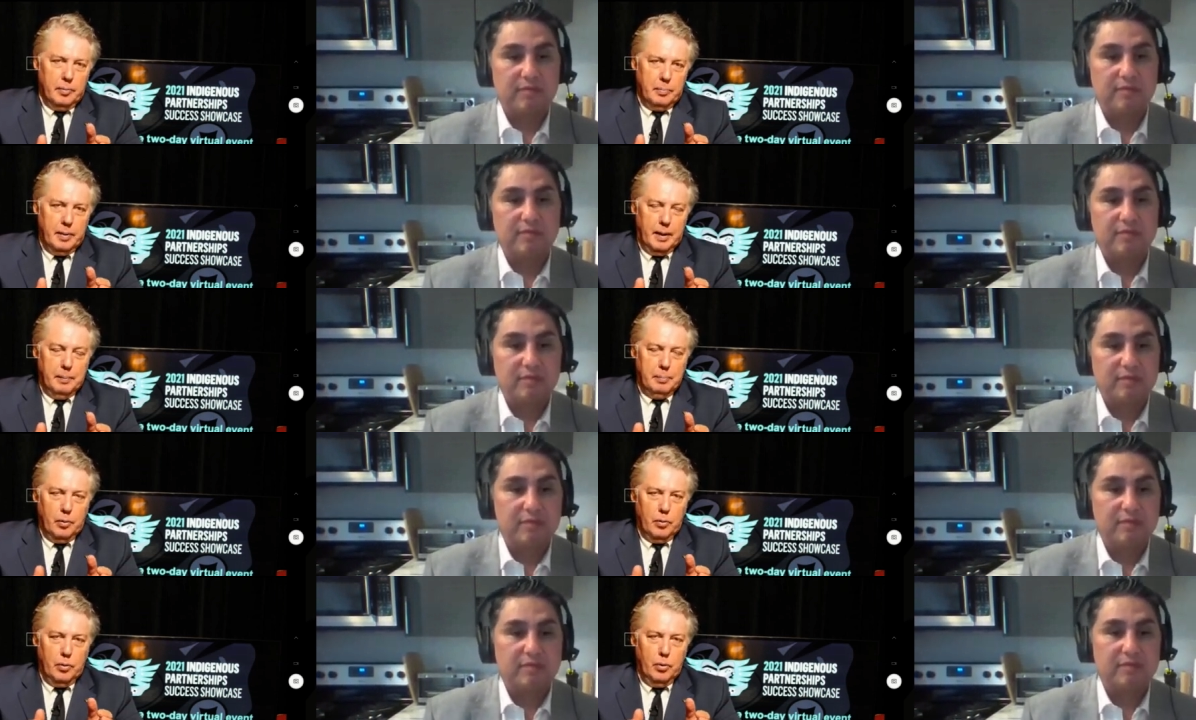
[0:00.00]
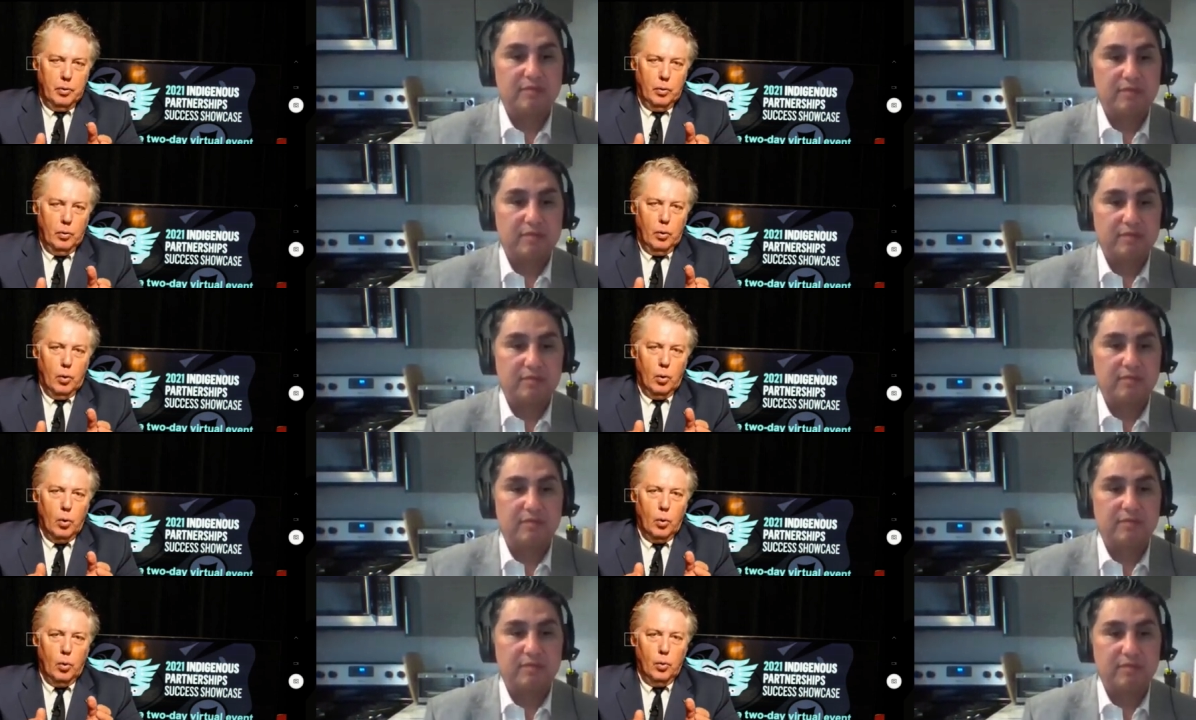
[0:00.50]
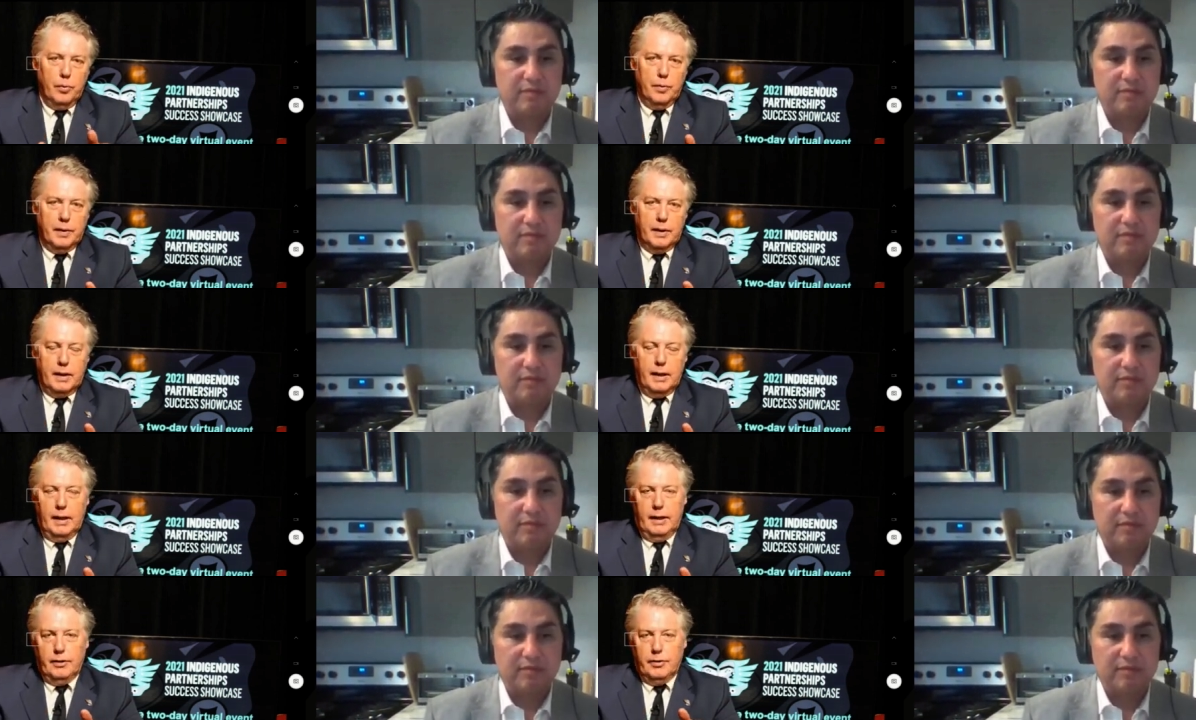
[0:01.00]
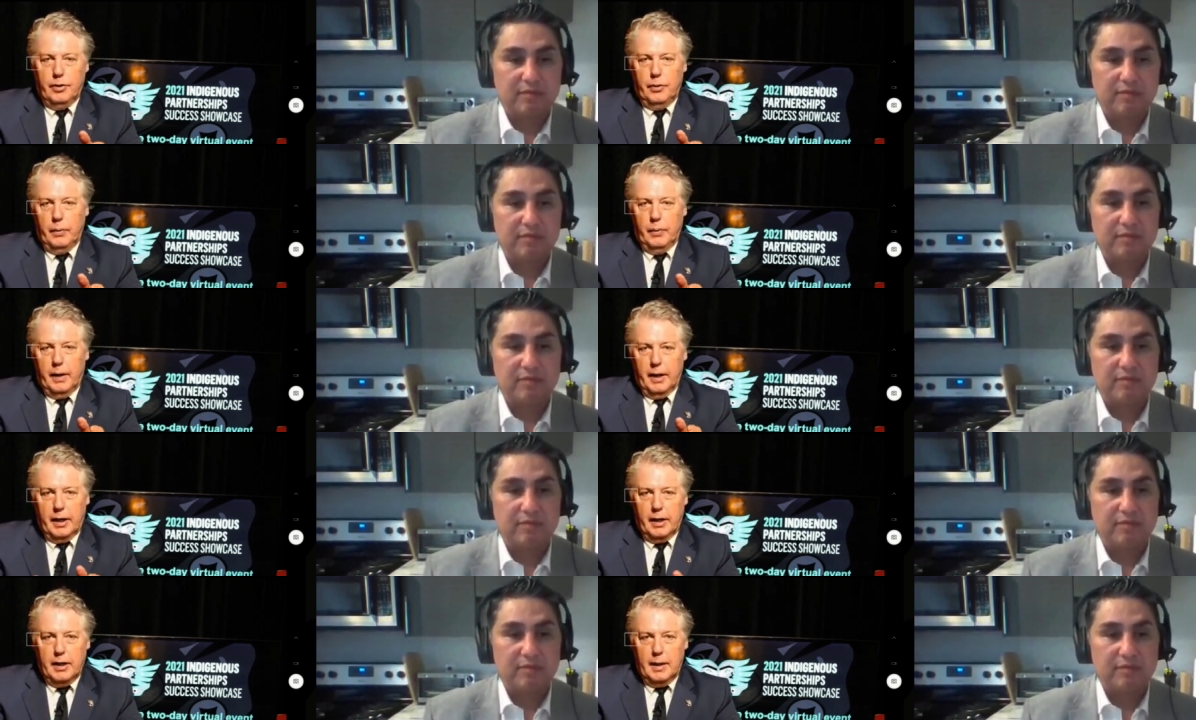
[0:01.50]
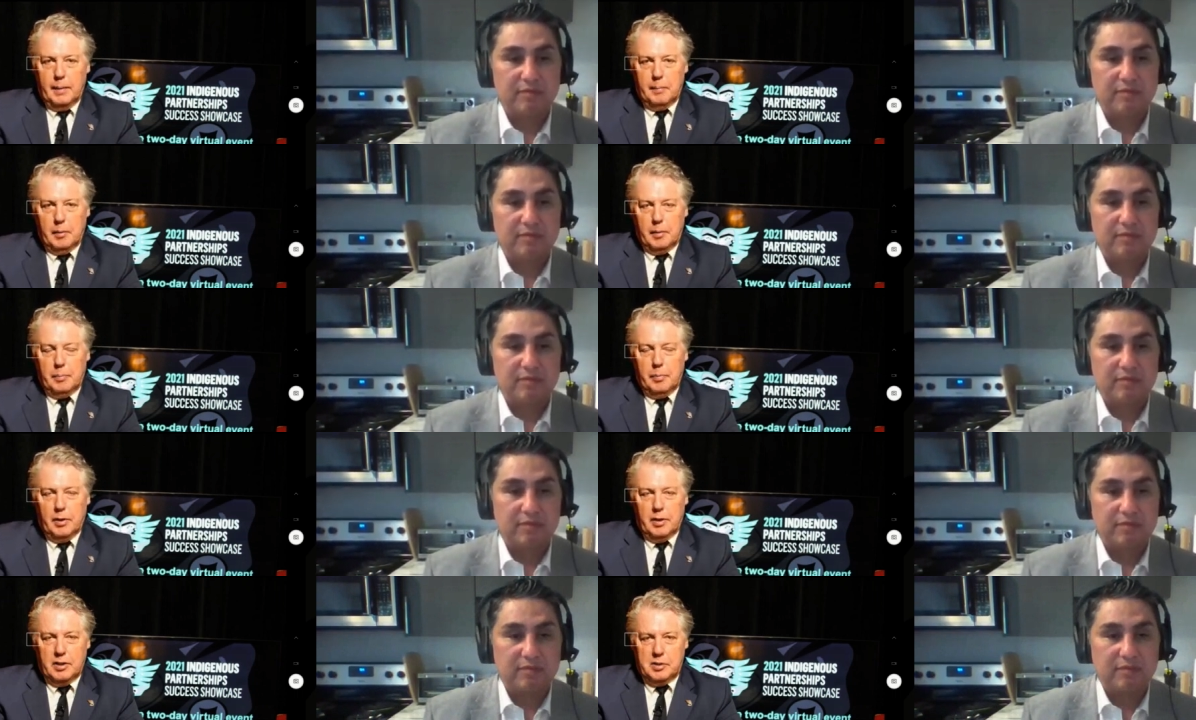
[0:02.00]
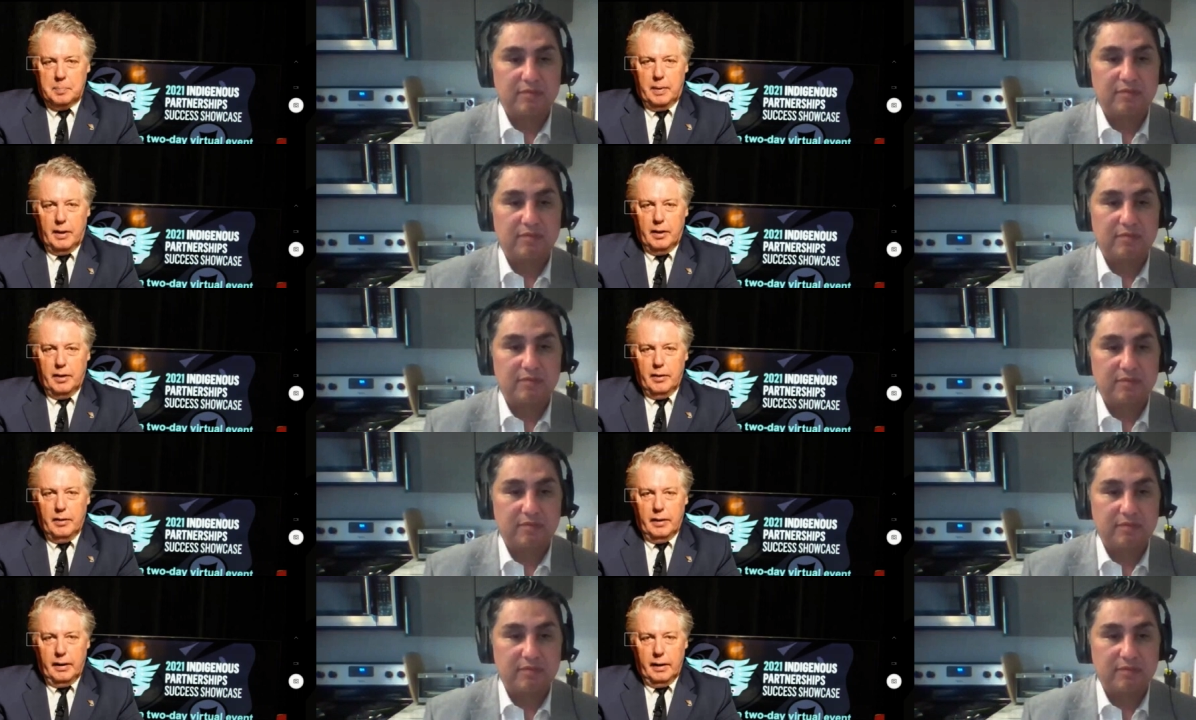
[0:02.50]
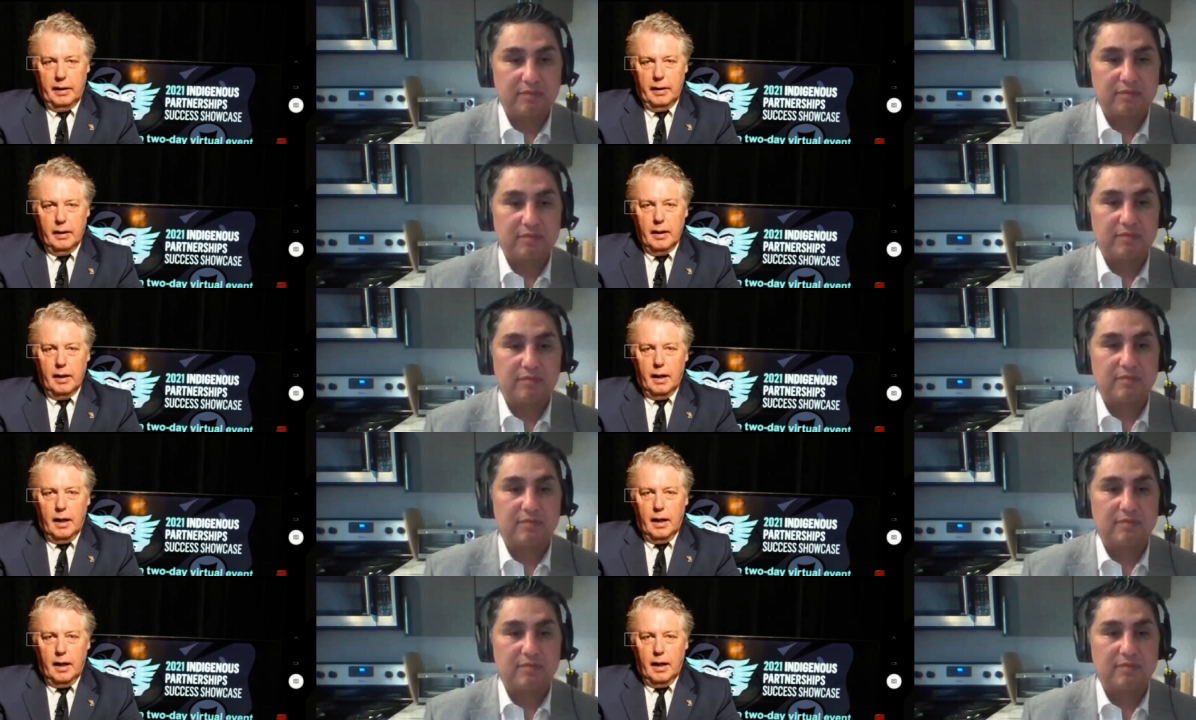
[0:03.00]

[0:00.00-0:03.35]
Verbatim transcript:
Speaker 1: people who hold the key to economic prosperity.